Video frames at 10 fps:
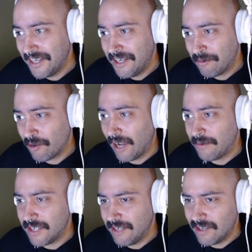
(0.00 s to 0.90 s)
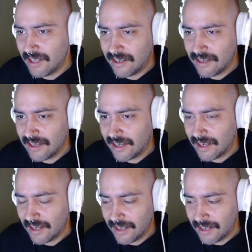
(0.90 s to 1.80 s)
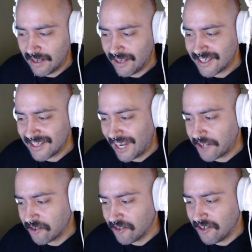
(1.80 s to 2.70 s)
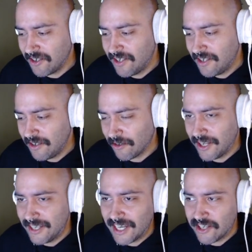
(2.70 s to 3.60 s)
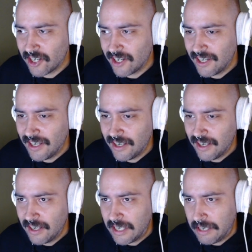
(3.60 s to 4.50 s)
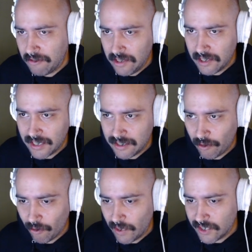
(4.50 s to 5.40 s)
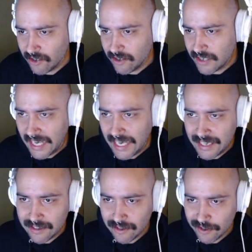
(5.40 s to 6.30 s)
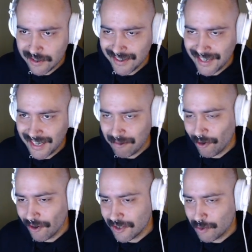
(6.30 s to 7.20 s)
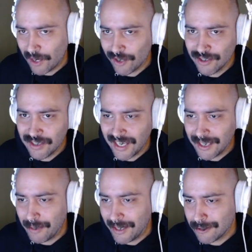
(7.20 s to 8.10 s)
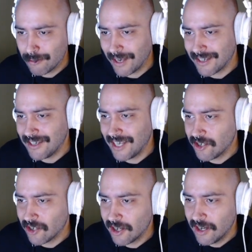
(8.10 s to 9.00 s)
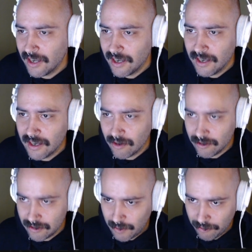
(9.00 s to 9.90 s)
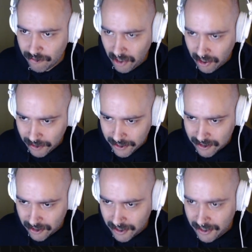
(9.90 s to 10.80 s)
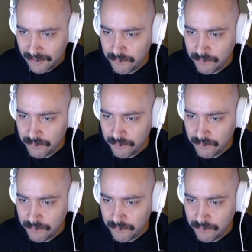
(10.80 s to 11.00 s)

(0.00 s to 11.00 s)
perhaps even in a less natural orientation. If you look at the more western side, this looks kind of more speckled like you might expect in nature, or it's maybe following certain